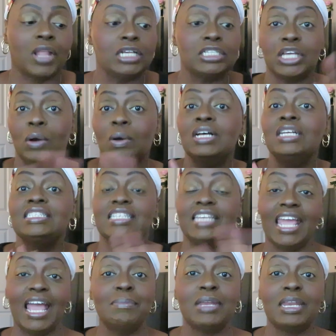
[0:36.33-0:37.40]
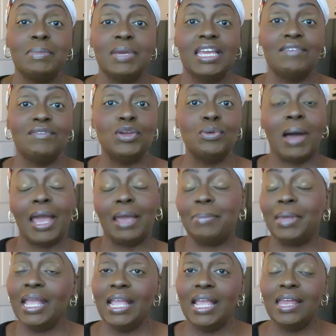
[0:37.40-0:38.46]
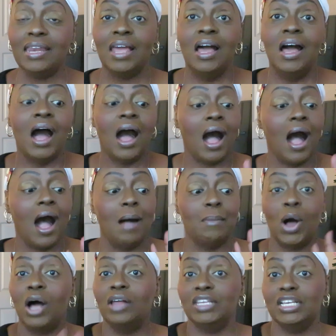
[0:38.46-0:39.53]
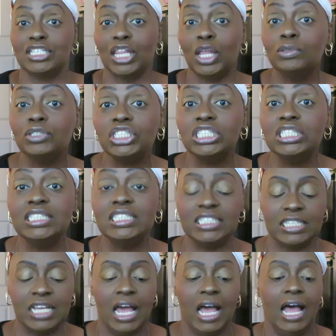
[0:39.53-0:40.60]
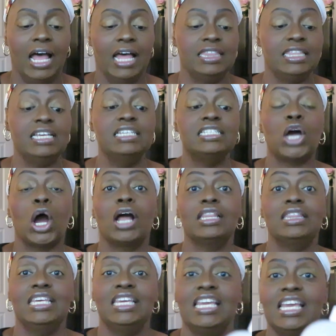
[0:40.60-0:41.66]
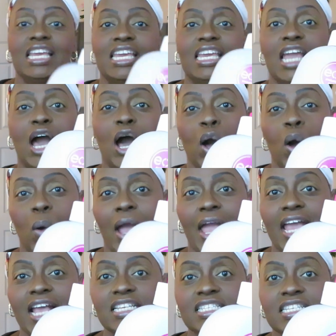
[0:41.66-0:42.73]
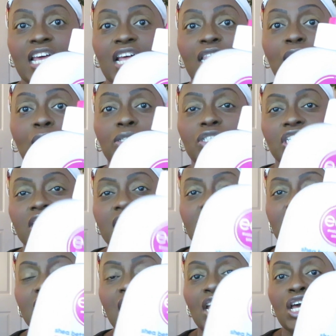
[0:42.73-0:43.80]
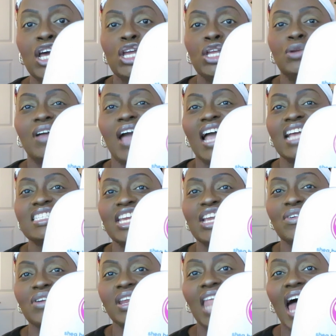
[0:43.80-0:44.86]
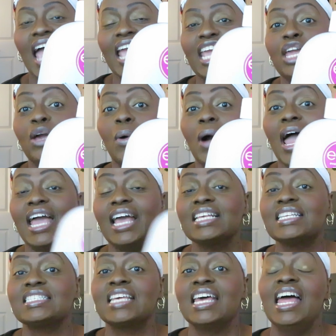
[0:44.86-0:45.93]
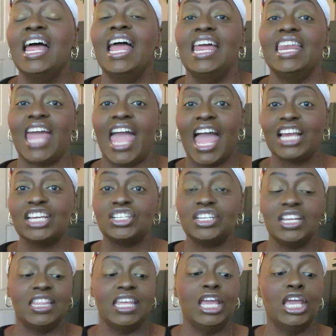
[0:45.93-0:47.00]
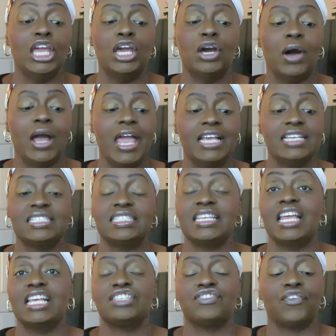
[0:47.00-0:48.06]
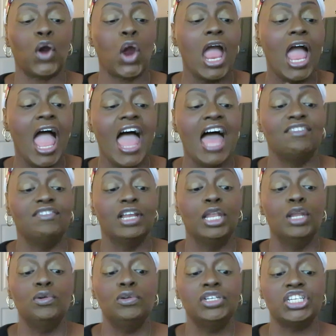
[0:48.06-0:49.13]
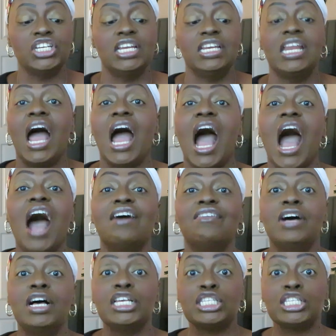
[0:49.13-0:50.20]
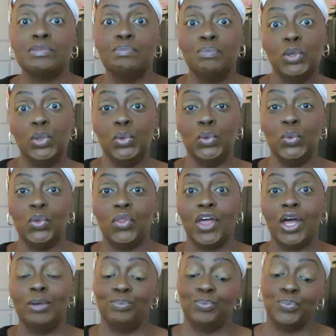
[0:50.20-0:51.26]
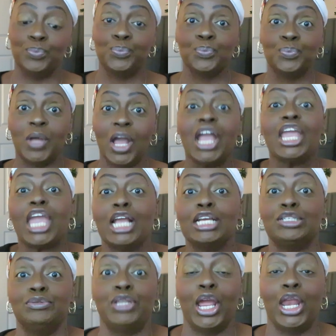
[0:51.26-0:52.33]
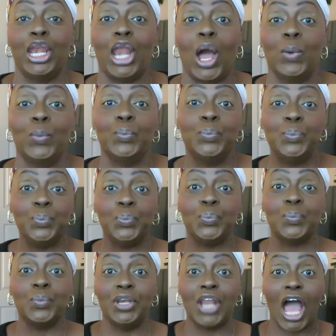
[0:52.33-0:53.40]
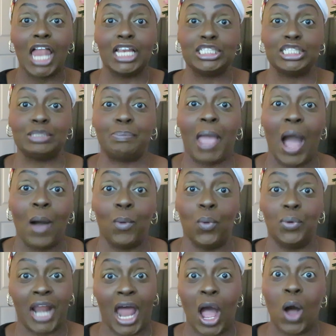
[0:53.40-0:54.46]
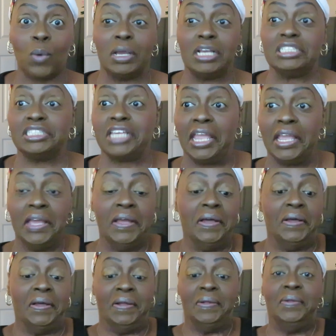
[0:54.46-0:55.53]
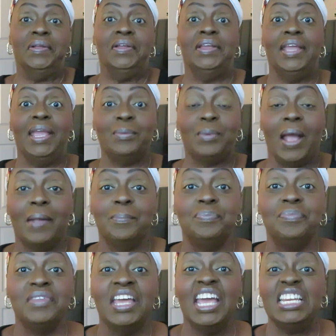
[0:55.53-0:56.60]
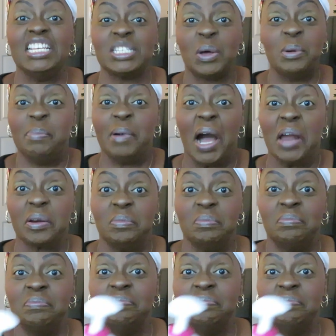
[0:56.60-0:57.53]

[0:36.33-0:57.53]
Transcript: So today I'm going to be giving you my opinion um, on these lotions. Uh, these are the E O S lotions. You guys hear it a lot, E O S, and actually the E O S stands for Evolution of Smooth. In case you didn't know, knowledge is power, what I always say. Anyway, and it's on the bottle.